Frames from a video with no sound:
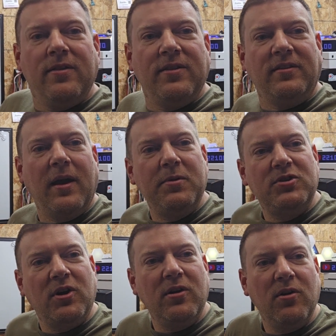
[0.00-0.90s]
the
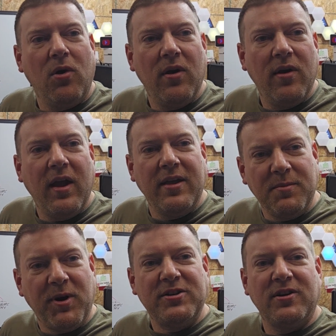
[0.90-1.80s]
temperature and
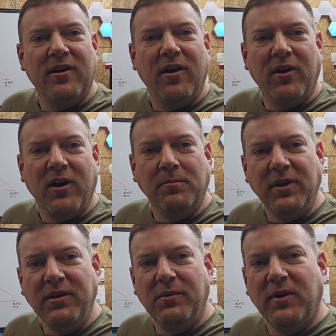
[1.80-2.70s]
the pressure are
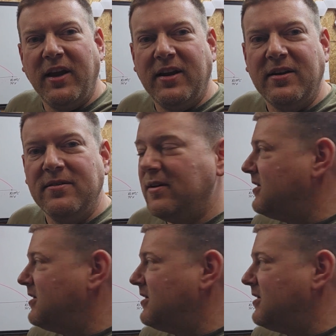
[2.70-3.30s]
completely related.